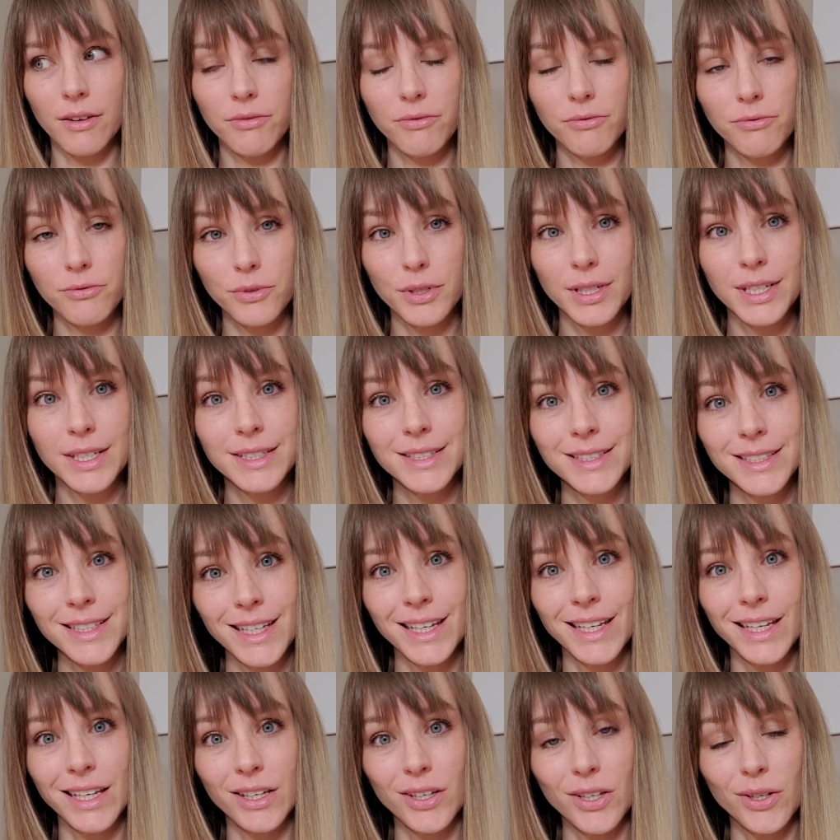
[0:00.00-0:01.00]
free
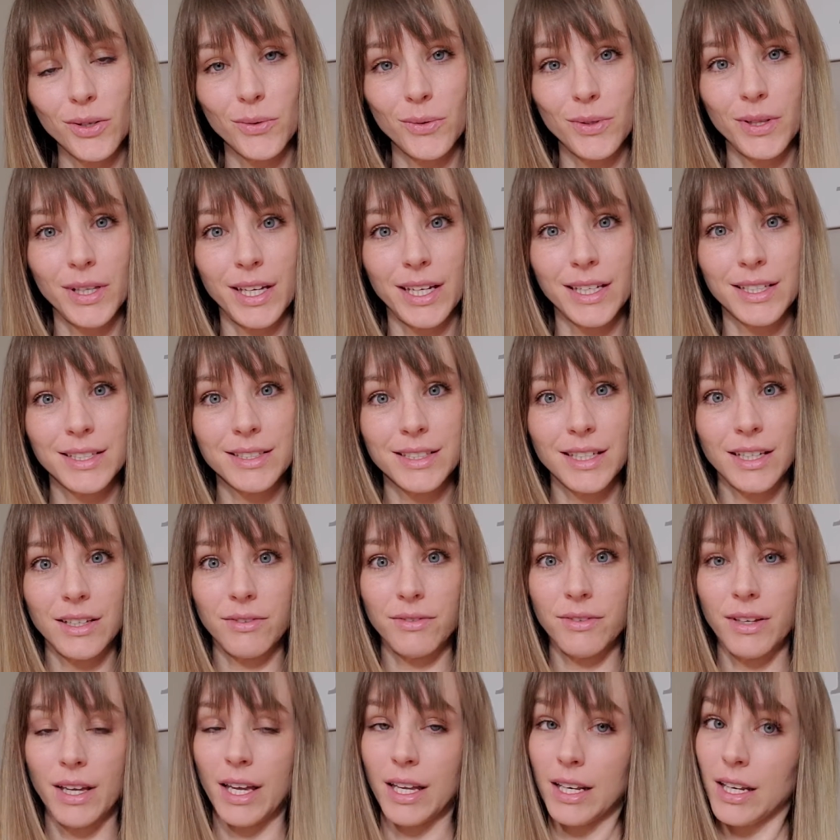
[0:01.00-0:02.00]
CEU list if
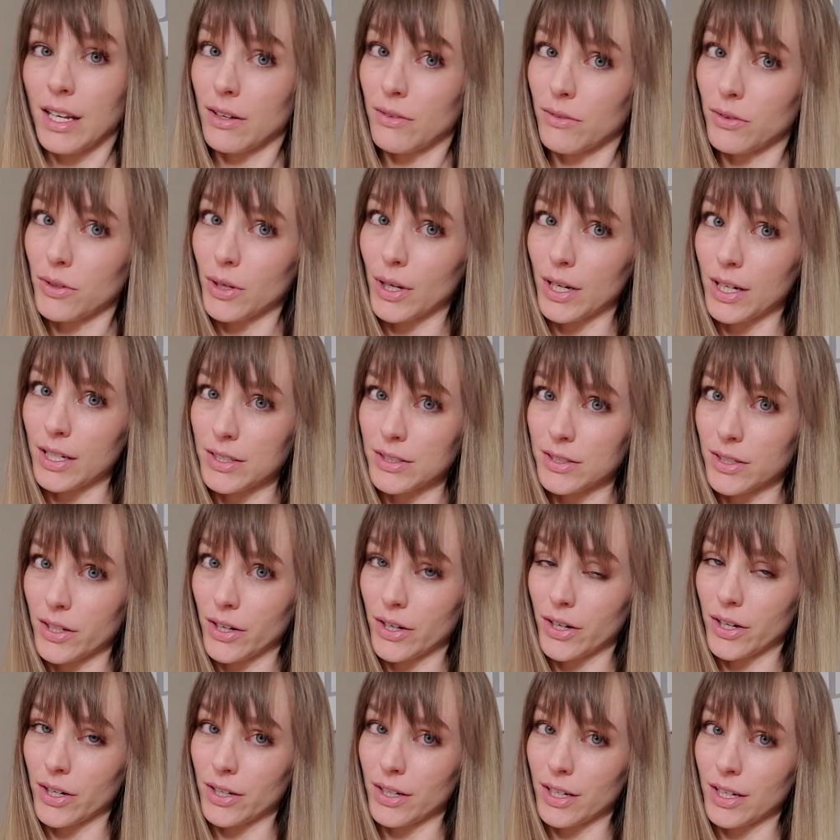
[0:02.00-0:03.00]
any of you guys
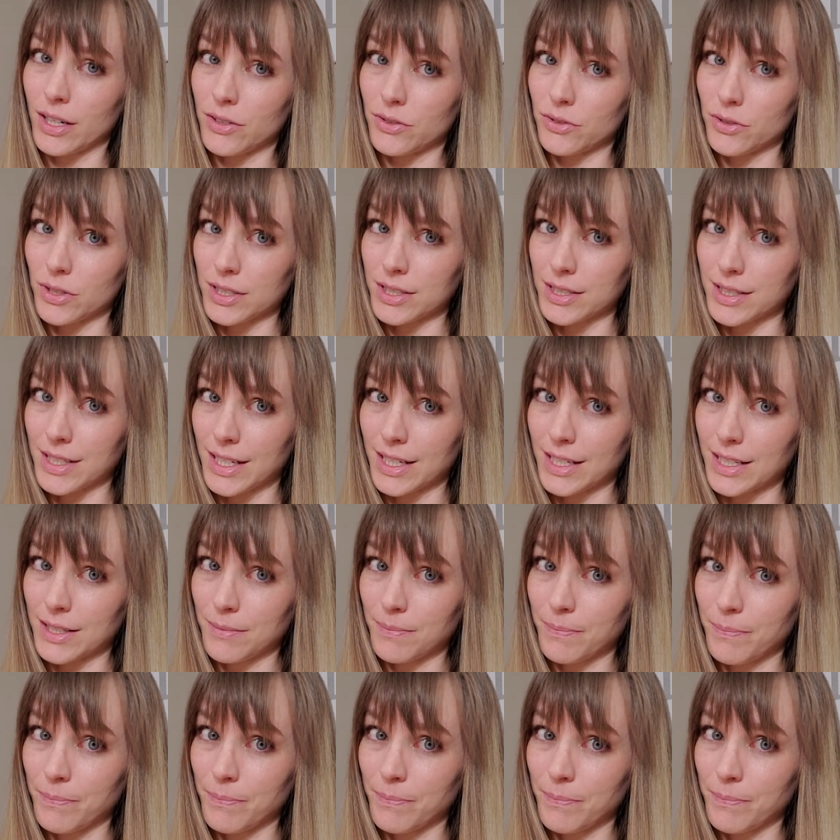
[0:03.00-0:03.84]
are interested.